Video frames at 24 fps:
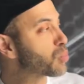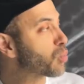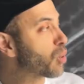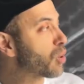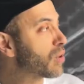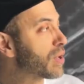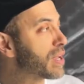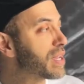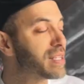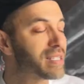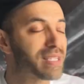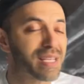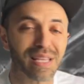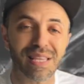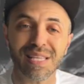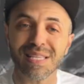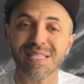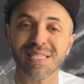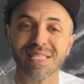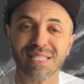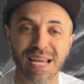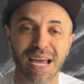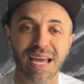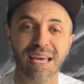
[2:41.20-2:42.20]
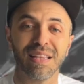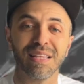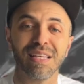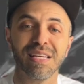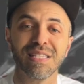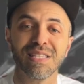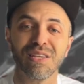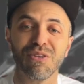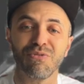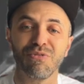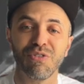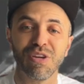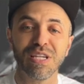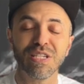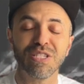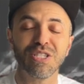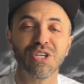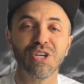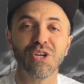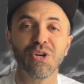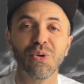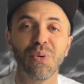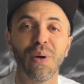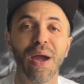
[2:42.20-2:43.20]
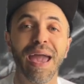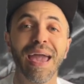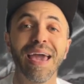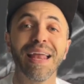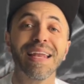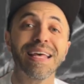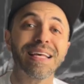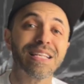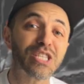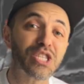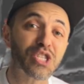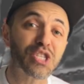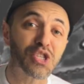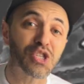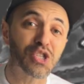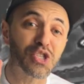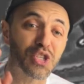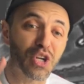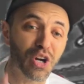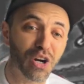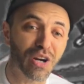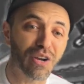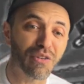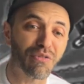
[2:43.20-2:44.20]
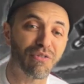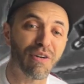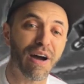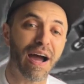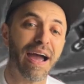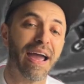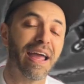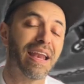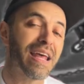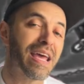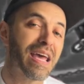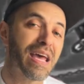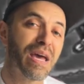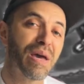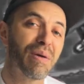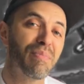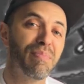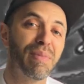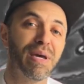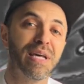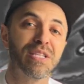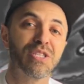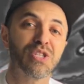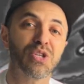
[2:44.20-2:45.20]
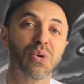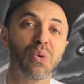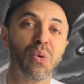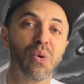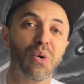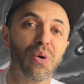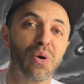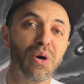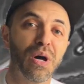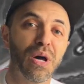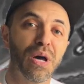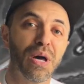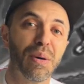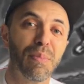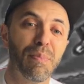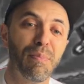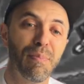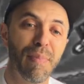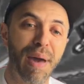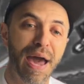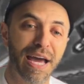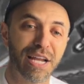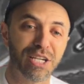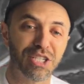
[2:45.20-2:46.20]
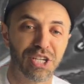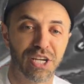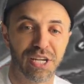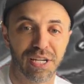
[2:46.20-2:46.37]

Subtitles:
roll into the Stylus V2 and its certified mid-school magic.